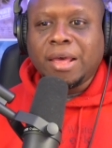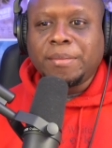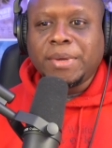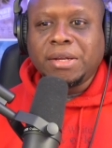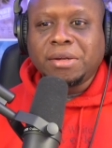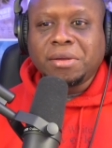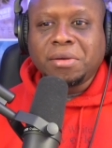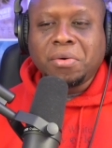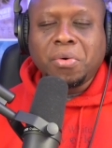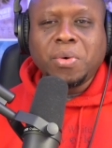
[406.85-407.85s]
I mean,
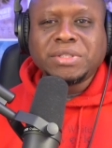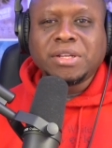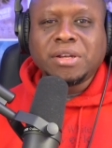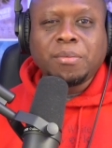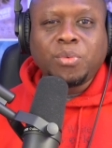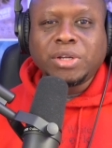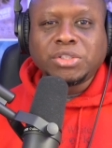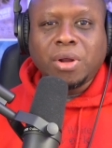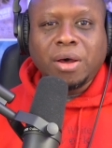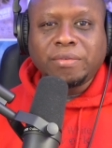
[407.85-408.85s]
who is the number one
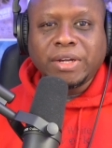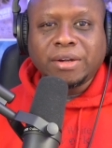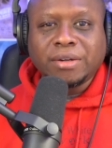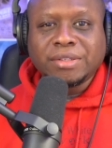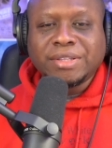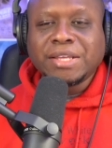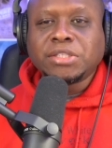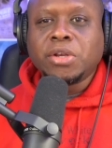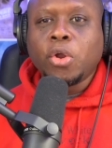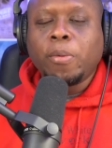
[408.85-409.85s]
draw over there?
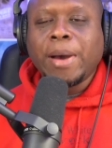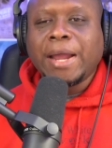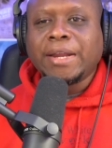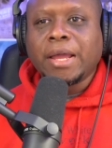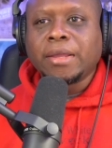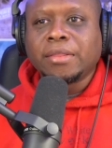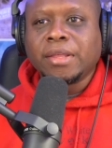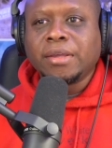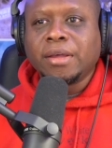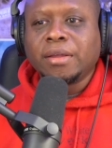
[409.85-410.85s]
There's nobody I can
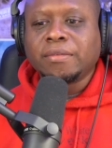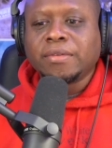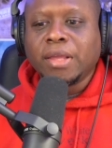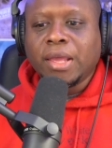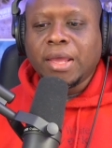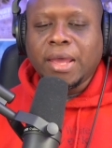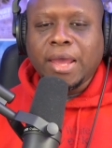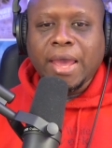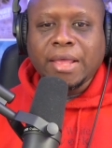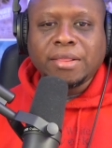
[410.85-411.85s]
think of
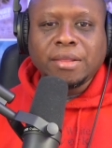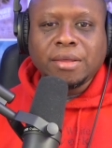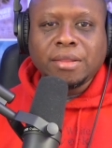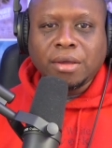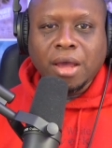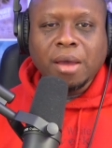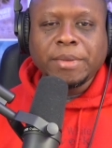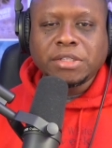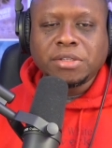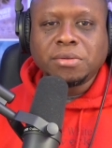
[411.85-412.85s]
at the
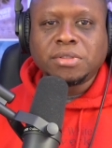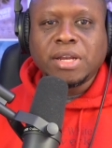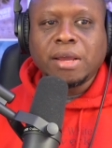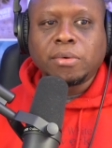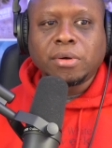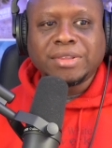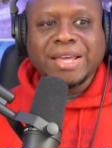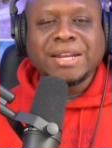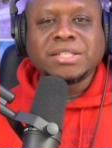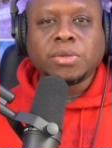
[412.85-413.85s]
Communist News Network
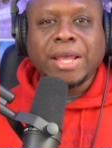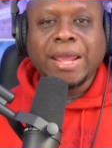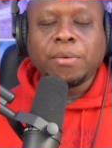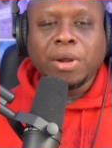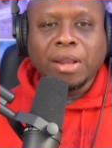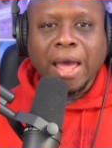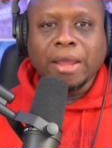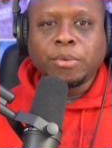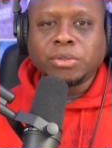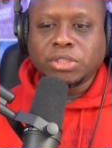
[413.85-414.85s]
that is a
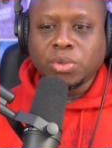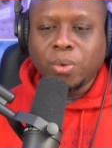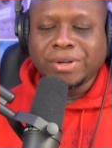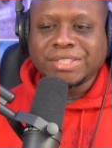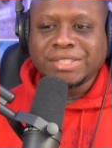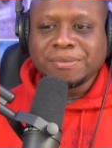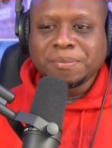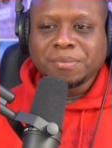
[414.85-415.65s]
reliable source.